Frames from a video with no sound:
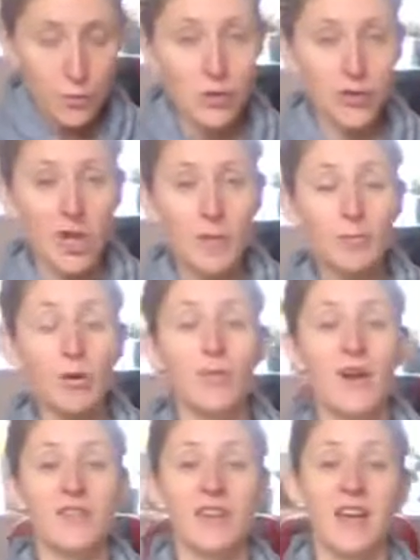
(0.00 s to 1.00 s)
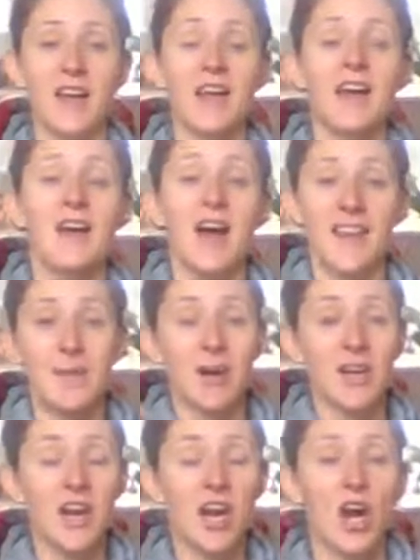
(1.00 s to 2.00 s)
we'll just do a couple more breaths here, and then
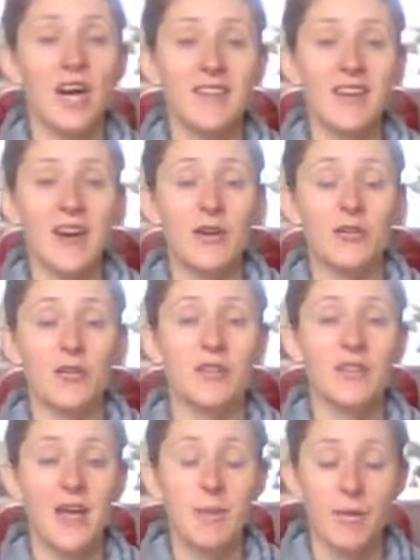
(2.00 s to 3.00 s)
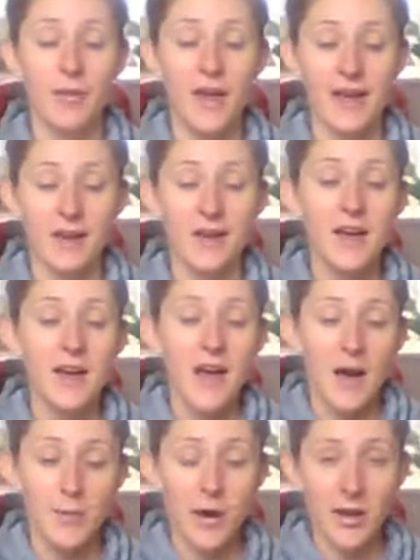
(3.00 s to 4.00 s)
we're going to lie down and do the same thing,
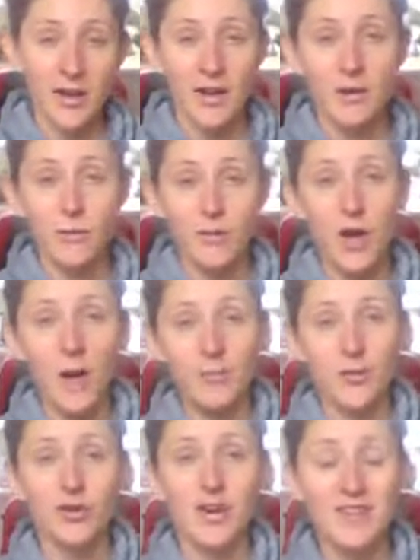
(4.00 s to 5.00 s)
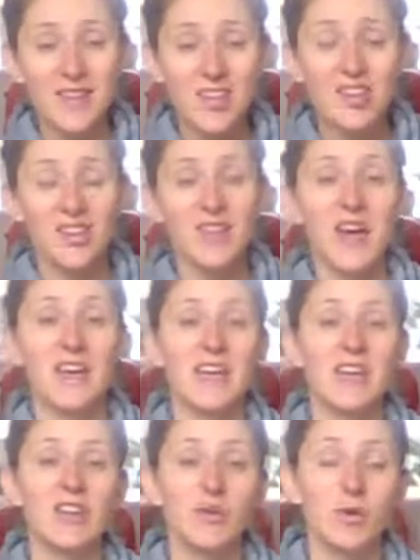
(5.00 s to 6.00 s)
and we're going to kind of transition then
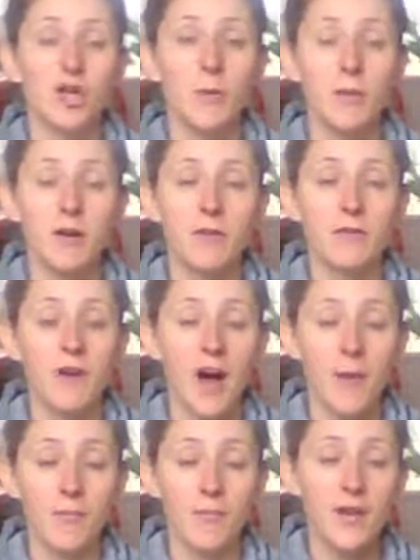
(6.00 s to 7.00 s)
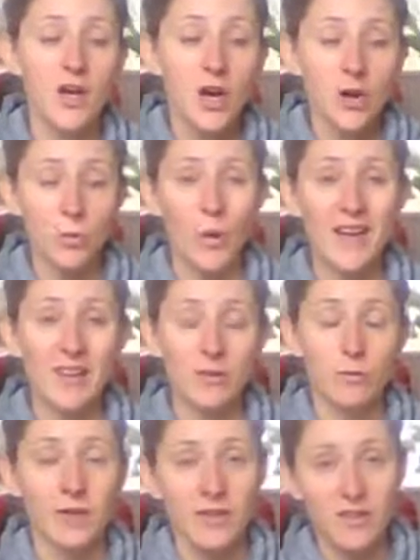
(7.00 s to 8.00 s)
into a couple of ways
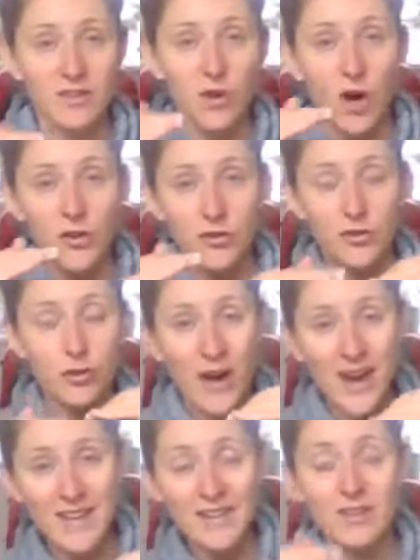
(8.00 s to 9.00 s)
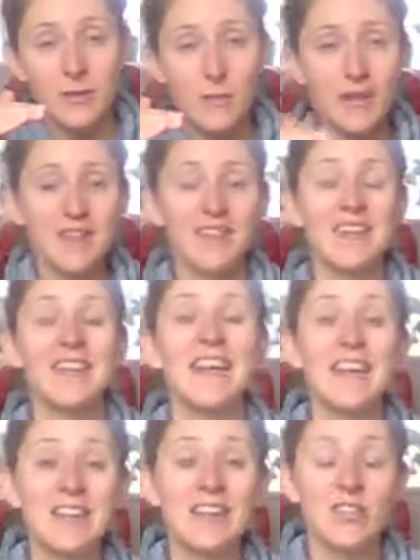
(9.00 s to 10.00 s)
that we can start to train the stability
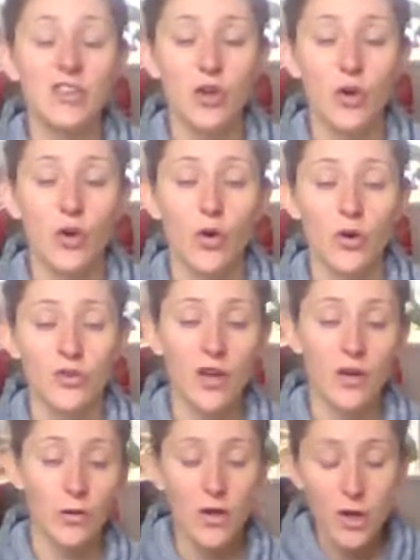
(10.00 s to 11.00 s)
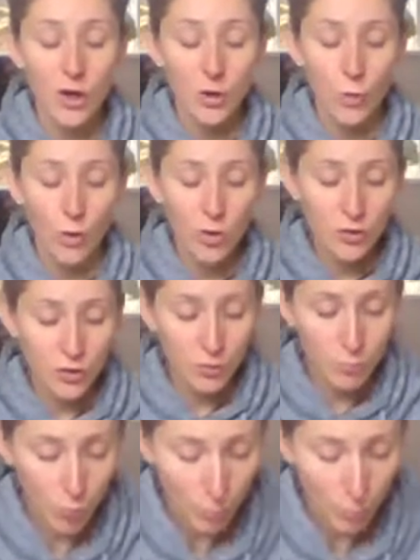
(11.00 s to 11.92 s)
into the core. So 1 or 2